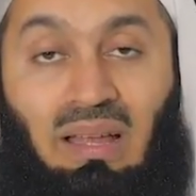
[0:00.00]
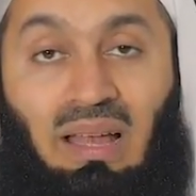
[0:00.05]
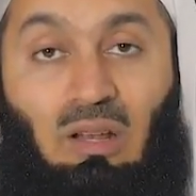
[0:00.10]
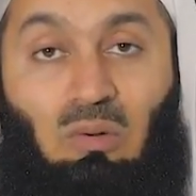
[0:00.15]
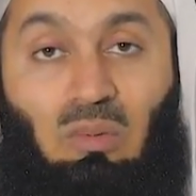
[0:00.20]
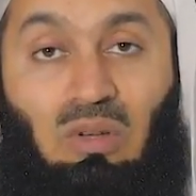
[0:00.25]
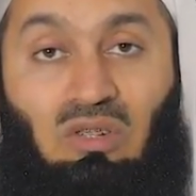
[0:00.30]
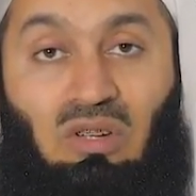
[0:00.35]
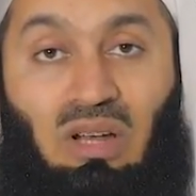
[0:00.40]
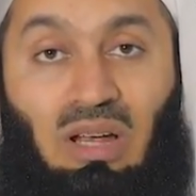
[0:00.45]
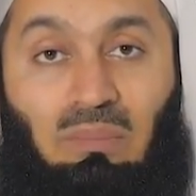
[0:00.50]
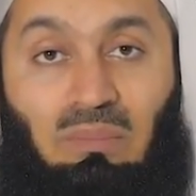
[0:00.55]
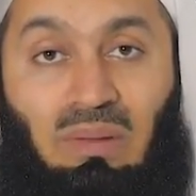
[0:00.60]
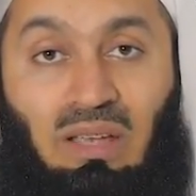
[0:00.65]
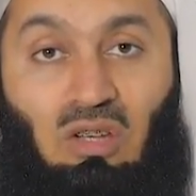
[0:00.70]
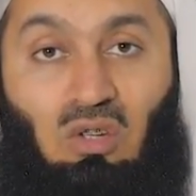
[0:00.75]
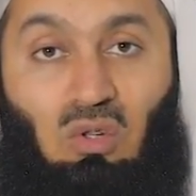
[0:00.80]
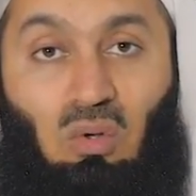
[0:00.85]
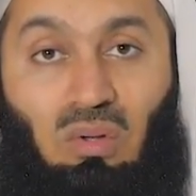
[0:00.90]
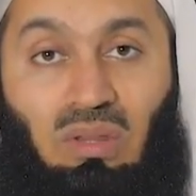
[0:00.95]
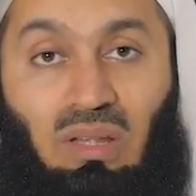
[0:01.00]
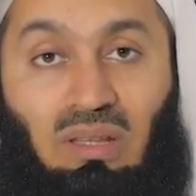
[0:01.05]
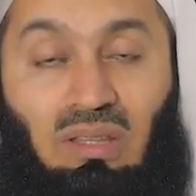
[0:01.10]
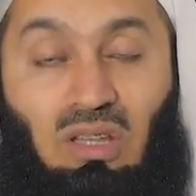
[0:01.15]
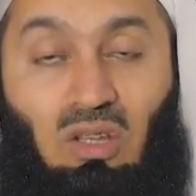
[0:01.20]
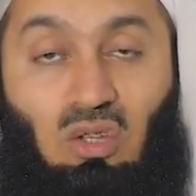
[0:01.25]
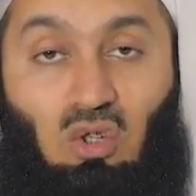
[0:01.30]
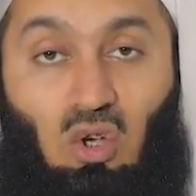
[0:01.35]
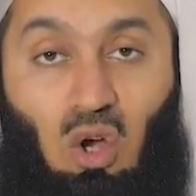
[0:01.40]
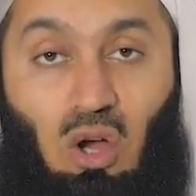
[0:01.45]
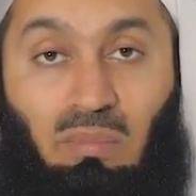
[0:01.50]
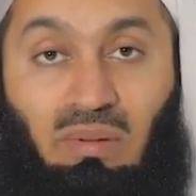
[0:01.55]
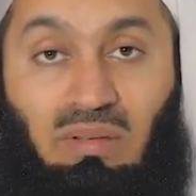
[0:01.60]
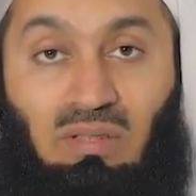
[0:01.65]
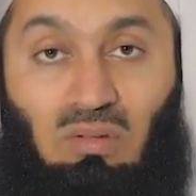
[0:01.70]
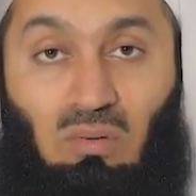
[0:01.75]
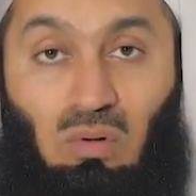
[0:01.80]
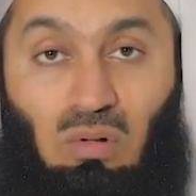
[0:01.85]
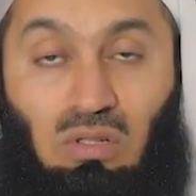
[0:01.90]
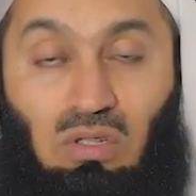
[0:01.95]
and we try and make sure that the job
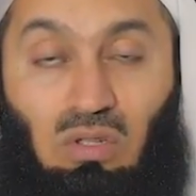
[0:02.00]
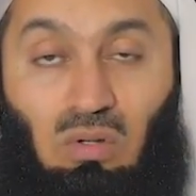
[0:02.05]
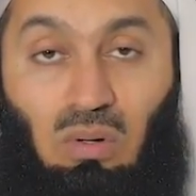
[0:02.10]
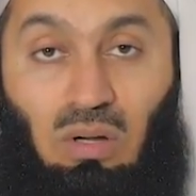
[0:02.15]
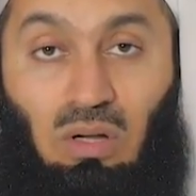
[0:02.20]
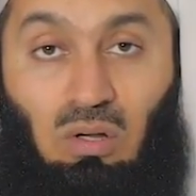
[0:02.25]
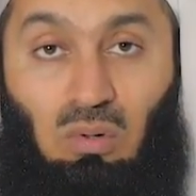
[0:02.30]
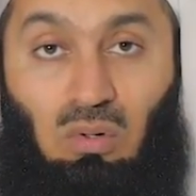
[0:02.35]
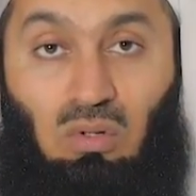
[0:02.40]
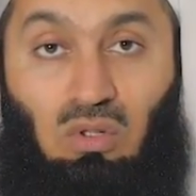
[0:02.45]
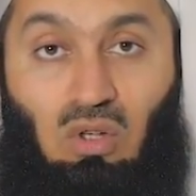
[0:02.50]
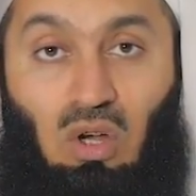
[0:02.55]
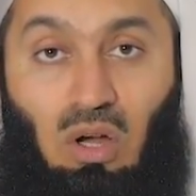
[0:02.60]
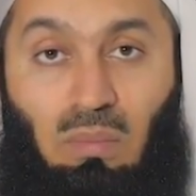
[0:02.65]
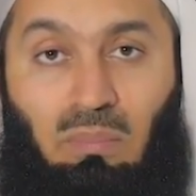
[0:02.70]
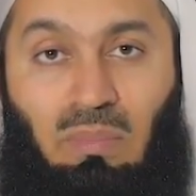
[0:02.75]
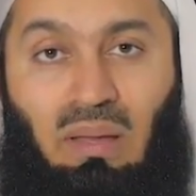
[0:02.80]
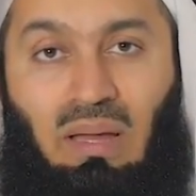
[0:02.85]
is also a good job.